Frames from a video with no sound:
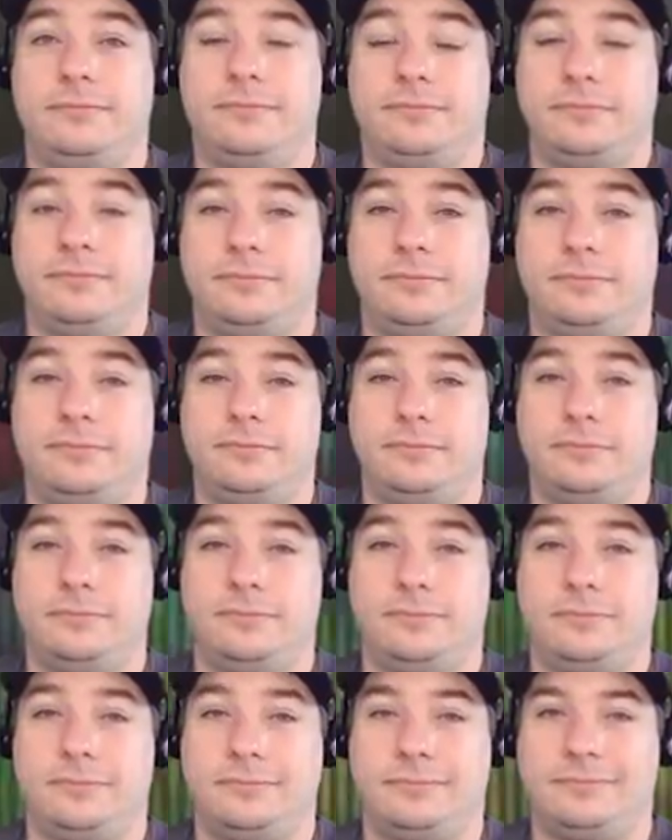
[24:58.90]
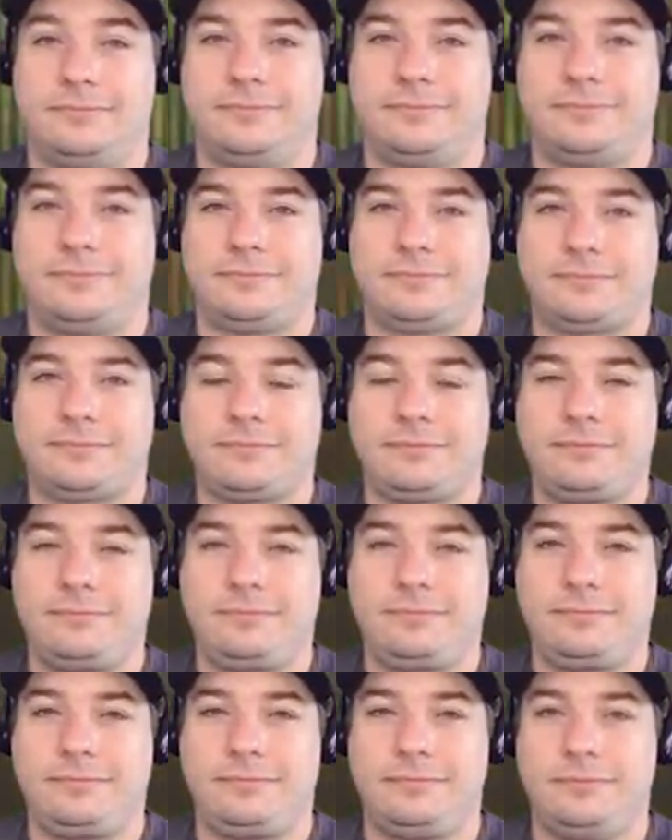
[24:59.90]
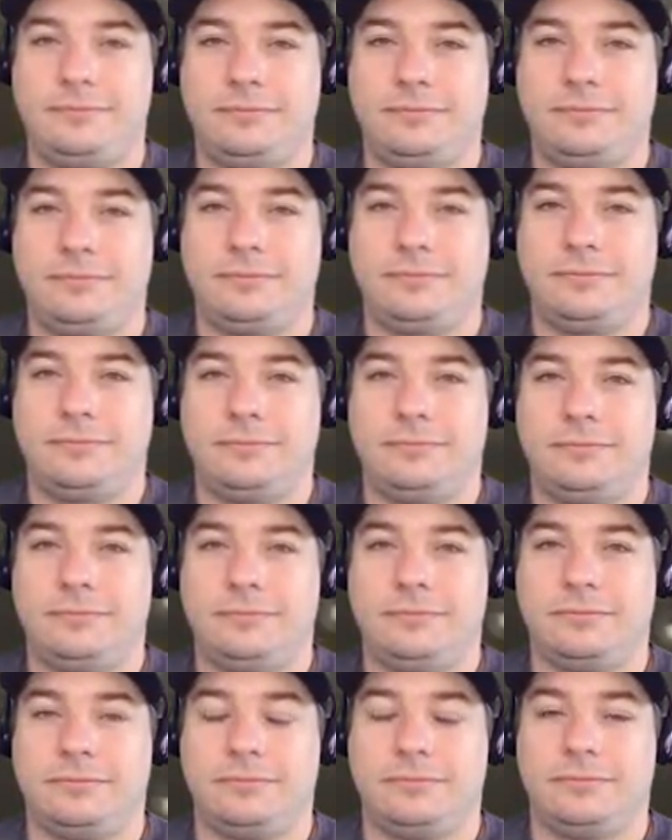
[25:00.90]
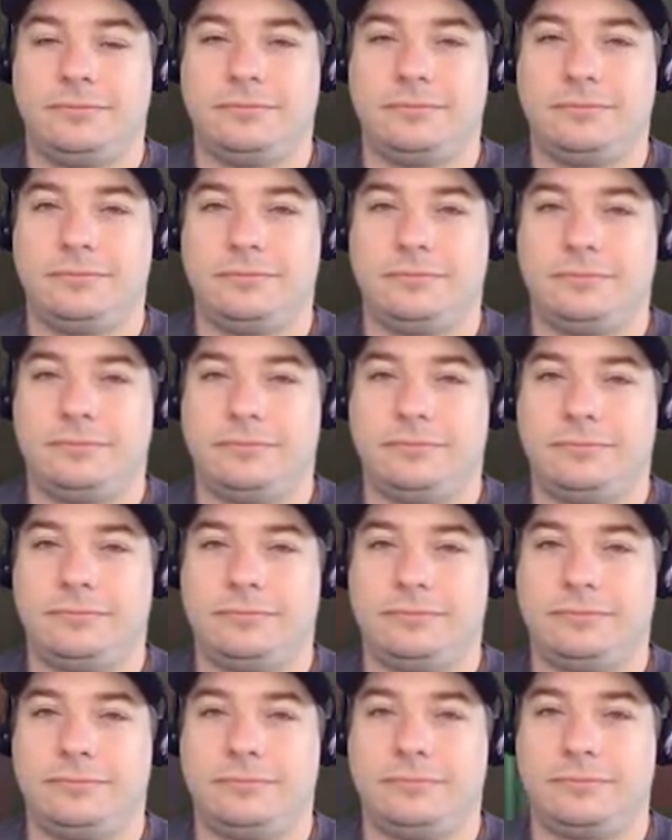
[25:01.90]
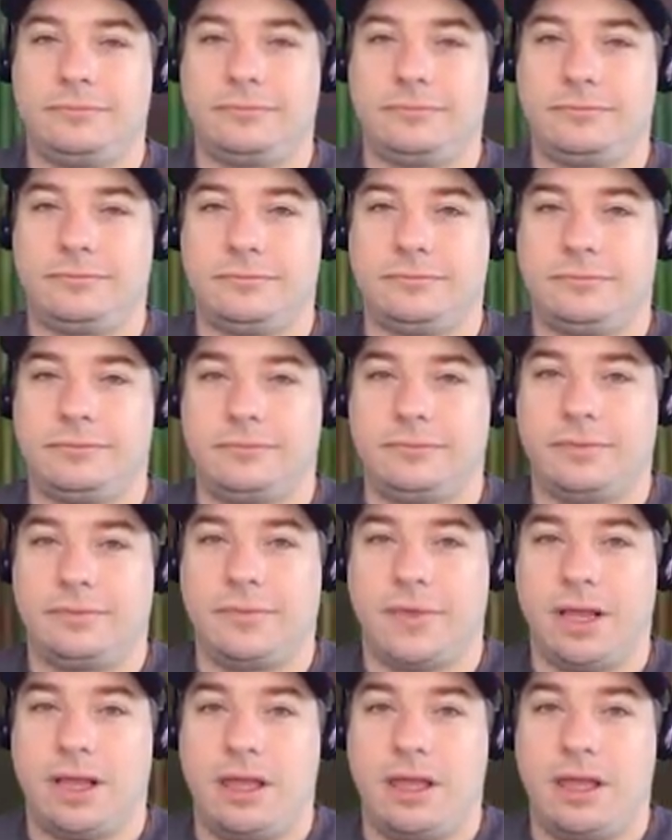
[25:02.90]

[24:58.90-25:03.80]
The person shown says nothing.